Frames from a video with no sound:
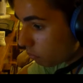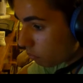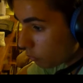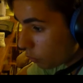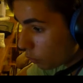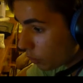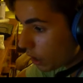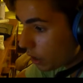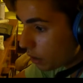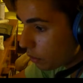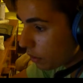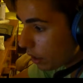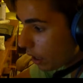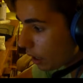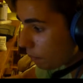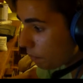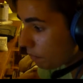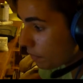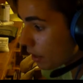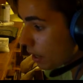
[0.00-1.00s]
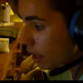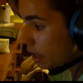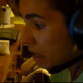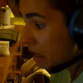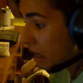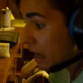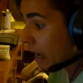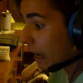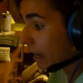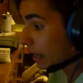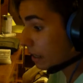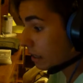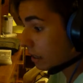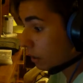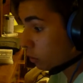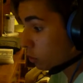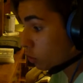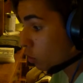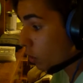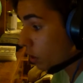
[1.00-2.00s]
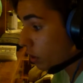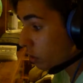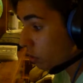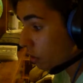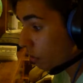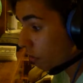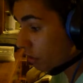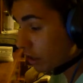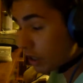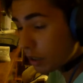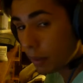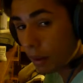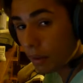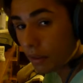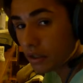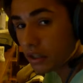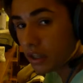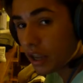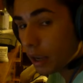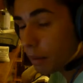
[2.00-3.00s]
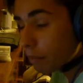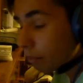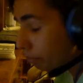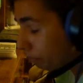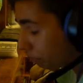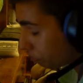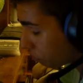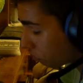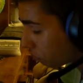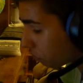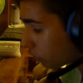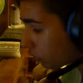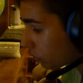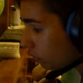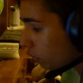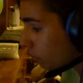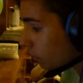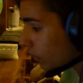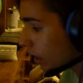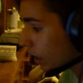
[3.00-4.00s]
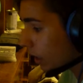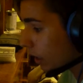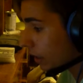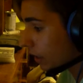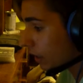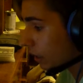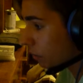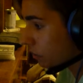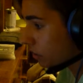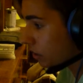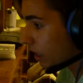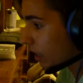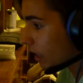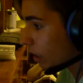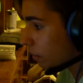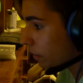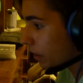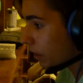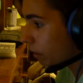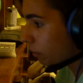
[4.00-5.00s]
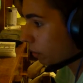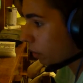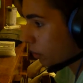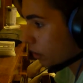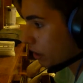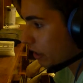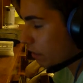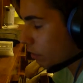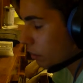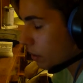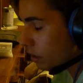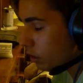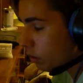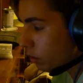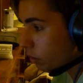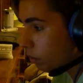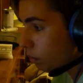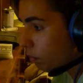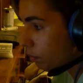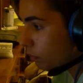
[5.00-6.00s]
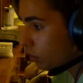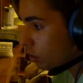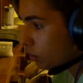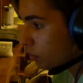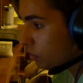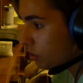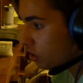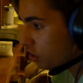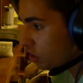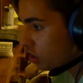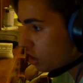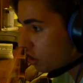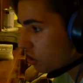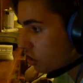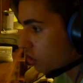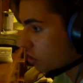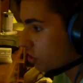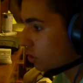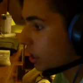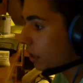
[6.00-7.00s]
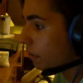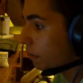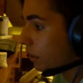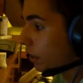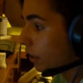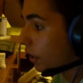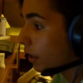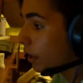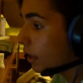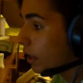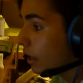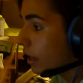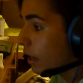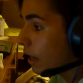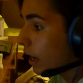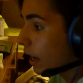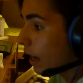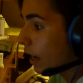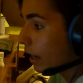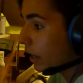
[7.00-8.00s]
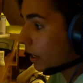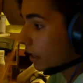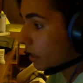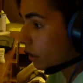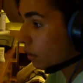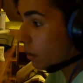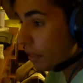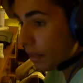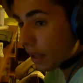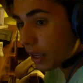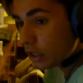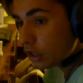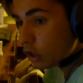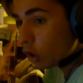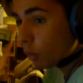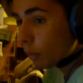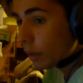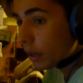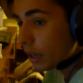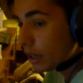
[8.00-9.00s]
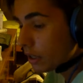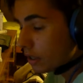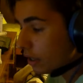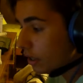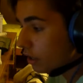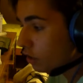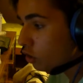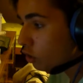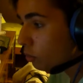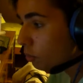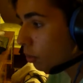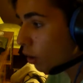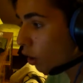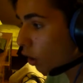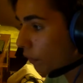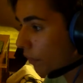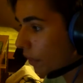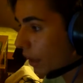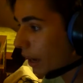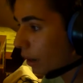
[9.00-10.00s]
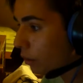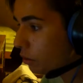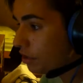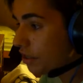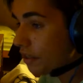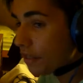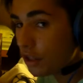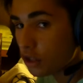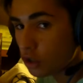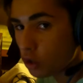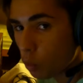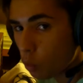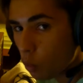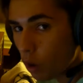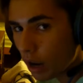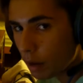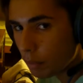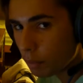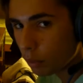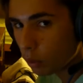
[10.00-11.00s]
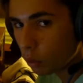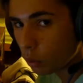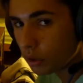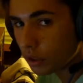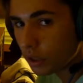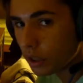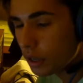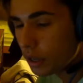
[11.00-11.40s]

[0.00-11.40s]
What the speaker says: yeah, new game. And I was talking to a friend about this game, and he was telling me, well, he's giving me some suggestions and everything. And the only thing he told me is that in some part of the house there's a whiteboard